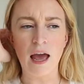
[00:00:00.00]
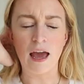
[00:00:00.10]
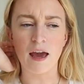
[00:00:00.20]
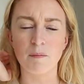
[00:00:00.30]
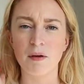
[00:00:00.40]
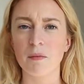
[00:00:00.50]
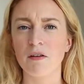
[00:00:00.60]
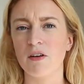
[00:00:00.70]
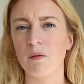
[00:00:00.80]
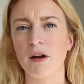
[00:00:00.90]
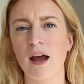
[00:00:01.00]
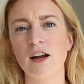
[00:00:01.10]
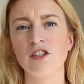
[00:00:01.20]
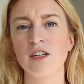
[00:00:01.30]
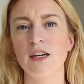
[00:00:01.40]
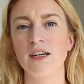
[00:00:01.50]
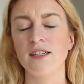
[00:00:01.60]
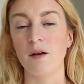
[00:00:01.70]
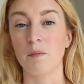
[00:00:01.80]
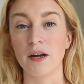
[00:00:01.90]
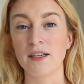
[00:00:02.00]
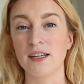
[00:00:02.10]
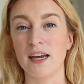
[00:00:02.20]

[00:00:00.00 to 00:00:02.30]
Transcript: me and my friend would actually take breaks